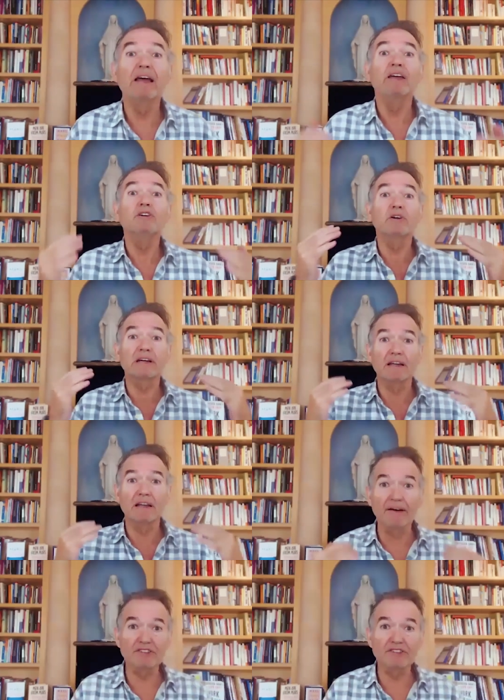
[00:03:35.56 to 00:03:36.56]
you can
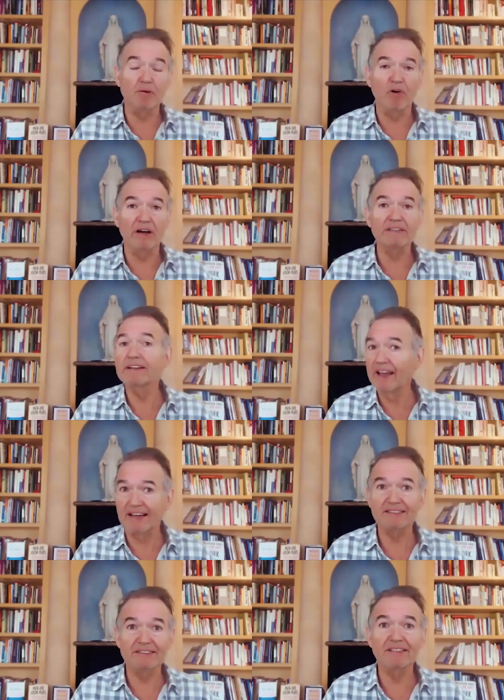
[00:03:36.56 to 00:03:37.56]
love someone
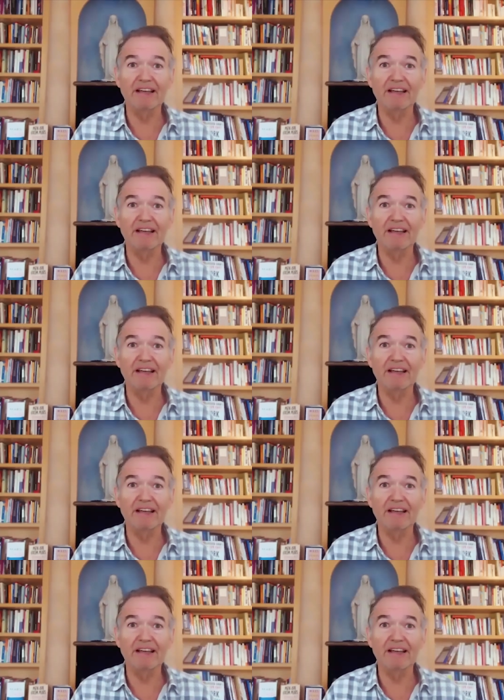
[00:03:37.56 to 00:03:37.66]
yes